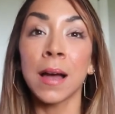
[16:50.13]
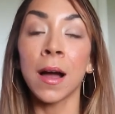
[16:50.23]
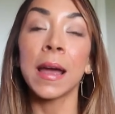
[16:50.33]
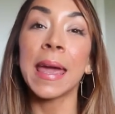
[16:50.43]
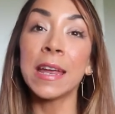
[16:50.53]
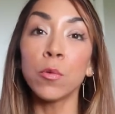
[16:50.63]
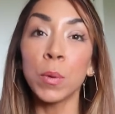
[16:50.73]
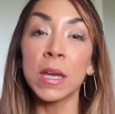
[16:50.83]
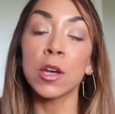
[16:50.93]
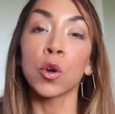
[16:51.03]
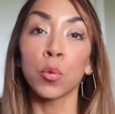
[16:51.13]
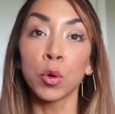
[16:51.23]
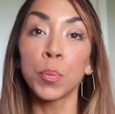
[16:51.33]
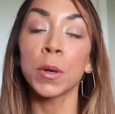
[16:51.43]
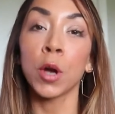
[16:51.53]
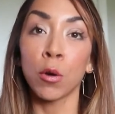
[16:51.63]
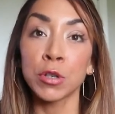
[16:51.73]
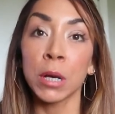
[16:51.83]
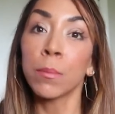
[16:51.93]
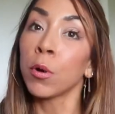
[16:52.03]
uh, eight week group
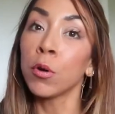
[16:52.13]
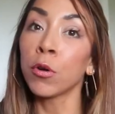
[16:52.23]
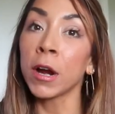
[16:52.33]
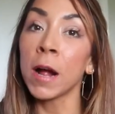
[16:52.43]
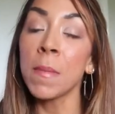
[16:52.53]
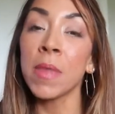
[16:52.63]
coaching program